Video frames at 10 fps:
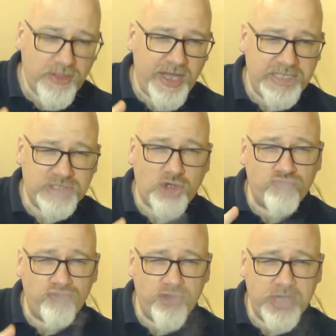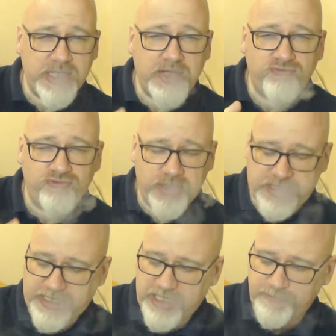That is a really,
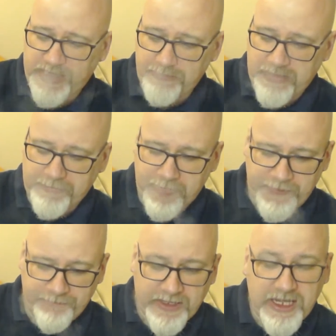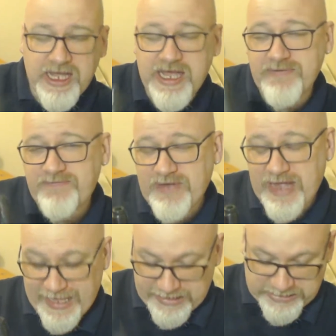really nice Pinkman. In
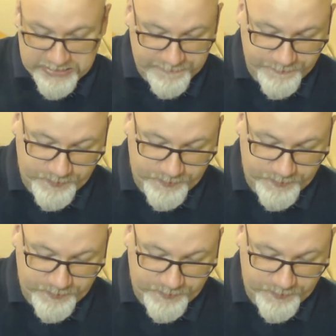fact,